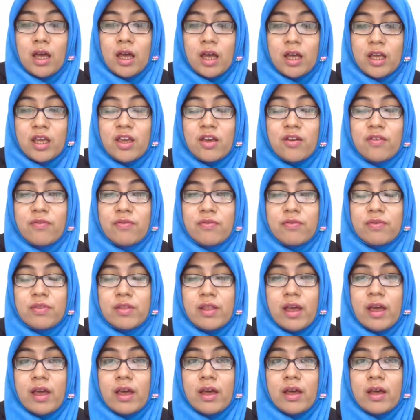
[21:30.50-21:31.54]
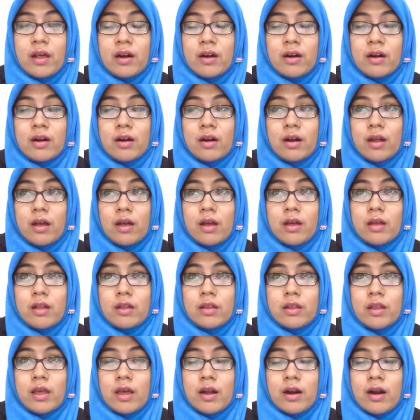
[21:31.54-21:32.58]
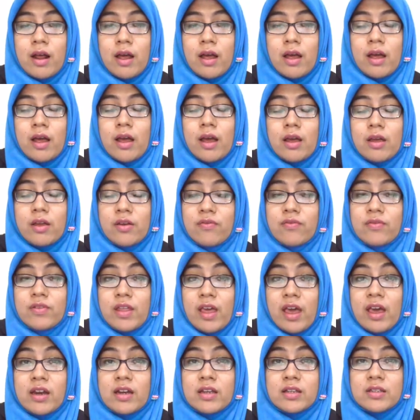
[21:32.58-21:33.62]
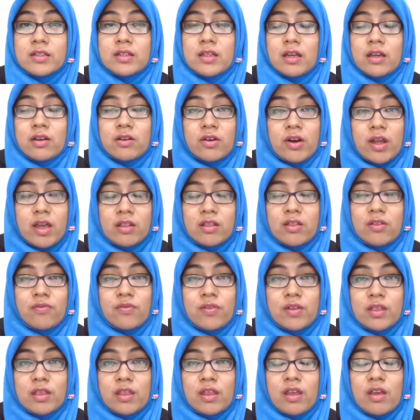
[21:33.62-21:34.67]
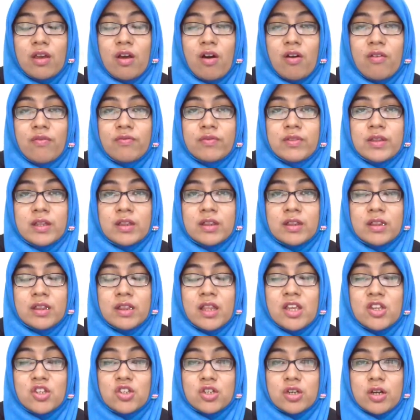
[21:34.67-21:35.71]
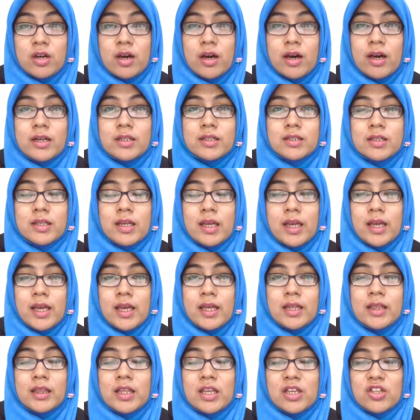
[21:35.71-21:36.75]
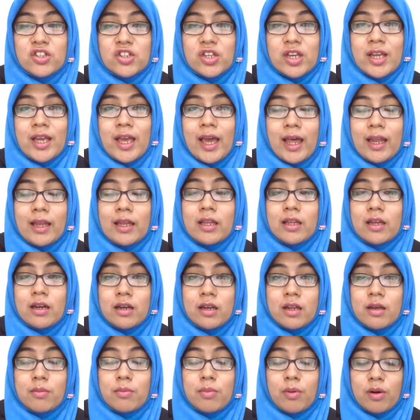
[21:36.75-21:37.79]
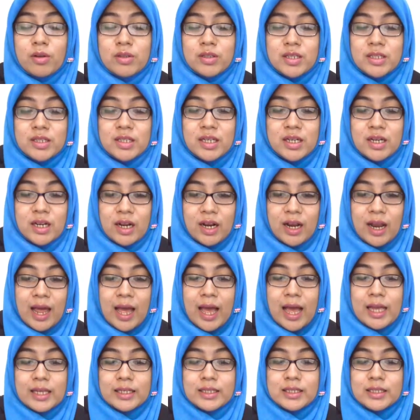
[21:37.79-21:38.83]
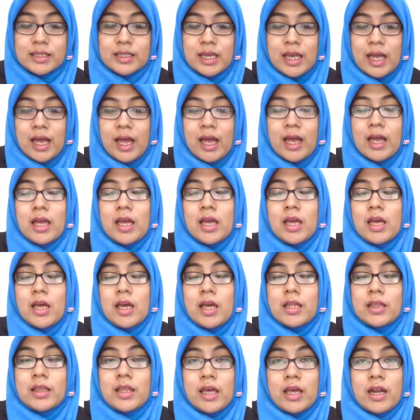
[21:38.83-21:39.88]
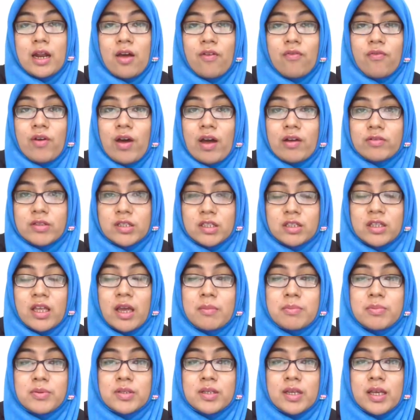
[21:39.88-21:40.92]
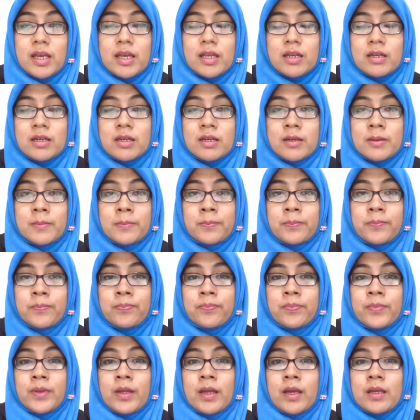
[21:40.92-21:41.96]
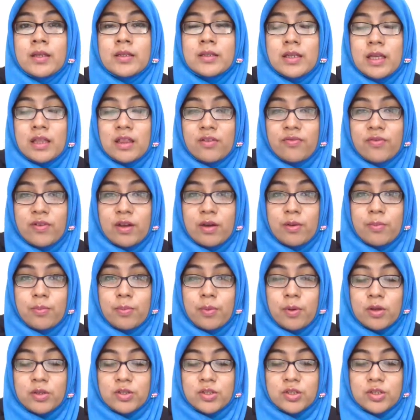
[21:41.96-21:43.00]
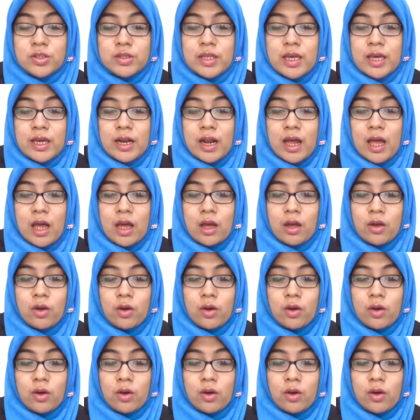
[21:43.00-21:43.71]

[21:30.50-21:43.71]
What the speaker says: if there is the creativity of the teachers in teaching and learning process in the class. Yeah, there are 5 steps in scientific approach. There are